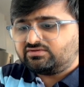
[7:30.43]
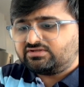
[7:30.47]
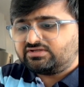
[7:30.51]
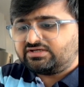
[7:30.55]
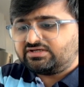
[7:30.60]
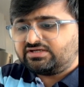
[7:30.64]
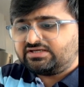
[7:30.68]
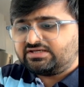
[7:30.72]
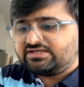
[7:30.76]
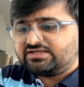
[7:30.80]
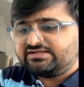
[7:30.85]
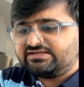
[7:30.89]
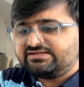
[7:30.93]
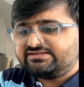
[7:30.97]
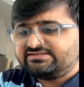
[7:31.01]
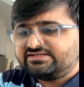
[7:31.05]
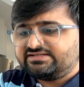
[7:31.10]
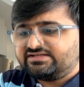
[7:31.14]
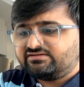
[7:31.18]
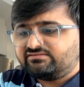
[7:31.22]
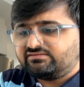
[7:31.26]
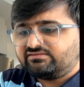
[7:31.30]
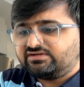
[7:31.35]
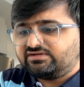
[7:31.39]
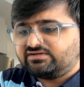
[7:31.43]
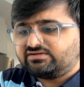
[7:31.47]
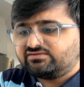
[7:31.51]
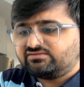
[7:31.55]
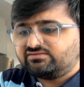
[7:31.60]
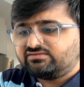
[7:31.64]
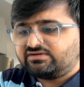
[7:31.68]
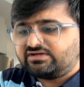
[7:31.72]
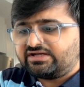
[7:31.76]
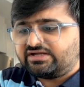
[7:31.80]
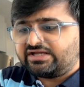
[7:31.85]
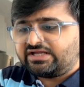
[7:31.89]
3 is equal to
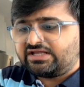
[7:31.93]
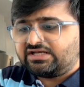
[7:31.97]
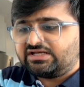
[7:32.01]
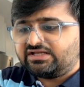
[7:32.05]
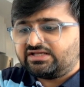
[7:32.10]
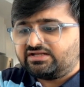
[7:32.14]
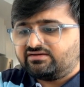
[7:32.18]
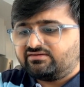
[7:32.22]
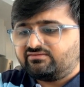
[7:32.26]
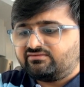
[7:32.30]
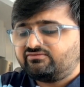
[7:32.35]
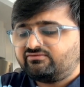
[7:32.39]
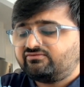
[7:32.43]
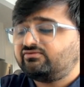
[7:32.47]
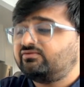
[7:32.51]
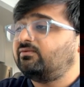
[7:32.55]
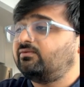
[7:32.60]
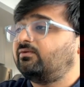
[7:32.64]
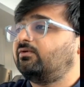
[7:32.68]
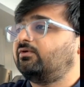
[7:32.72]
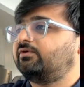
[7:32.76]
ln 4.